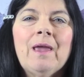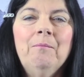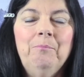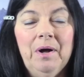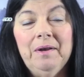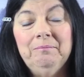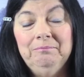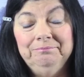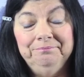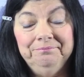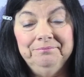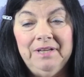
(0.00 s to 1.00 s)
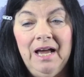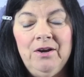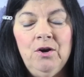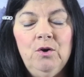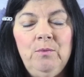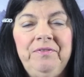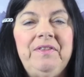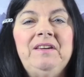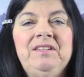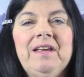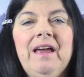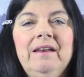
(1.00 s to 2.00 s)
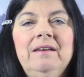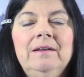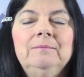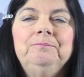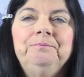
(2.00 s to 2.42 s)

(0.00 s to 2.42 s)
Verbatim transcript: But I heard what they said,